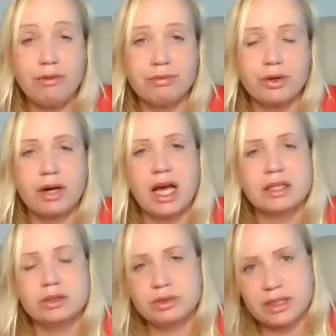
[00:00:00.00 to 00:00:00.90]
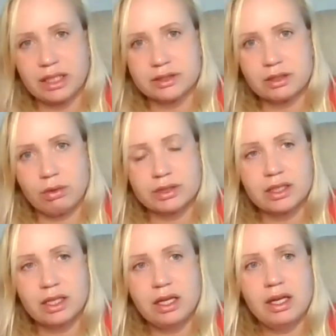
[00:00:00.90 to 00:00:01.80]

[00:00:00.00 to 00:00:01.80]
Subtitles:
offer, I do sales calls.